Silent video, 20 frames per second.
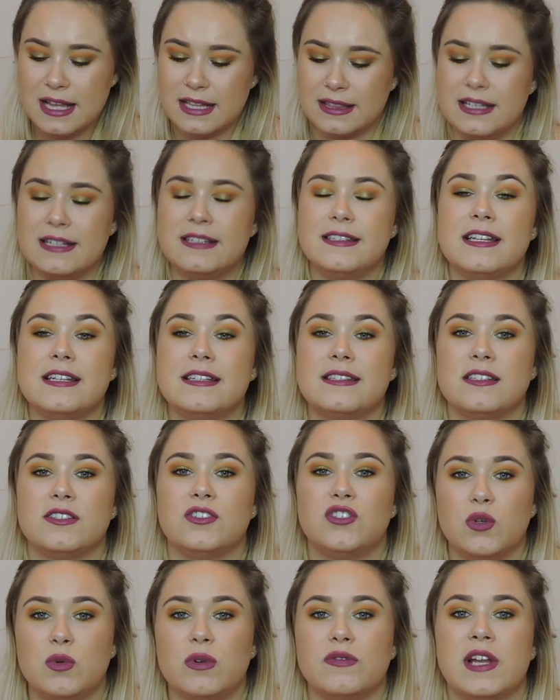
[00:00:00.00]
This is
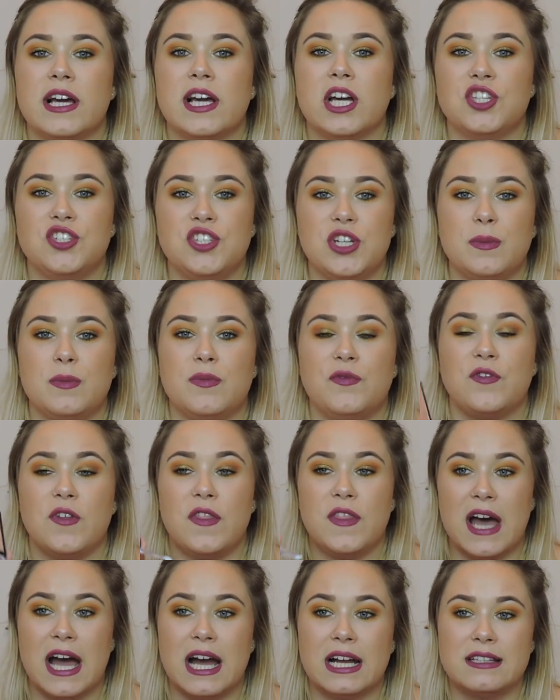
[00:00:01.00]
sort of like a dupe for
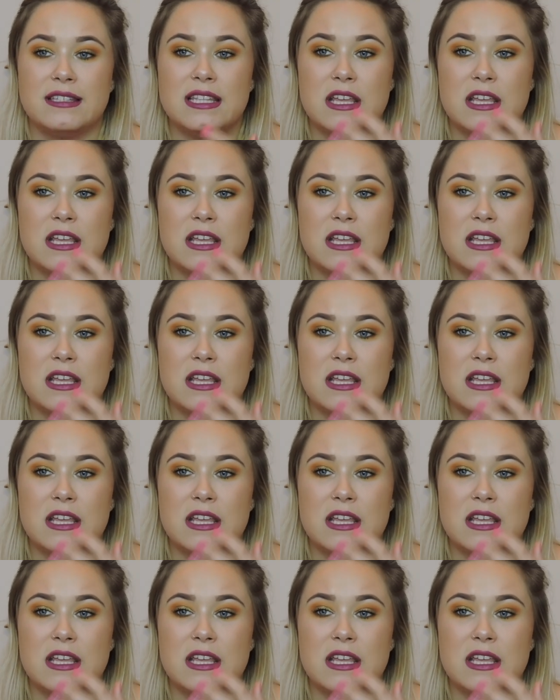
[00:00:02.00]
that,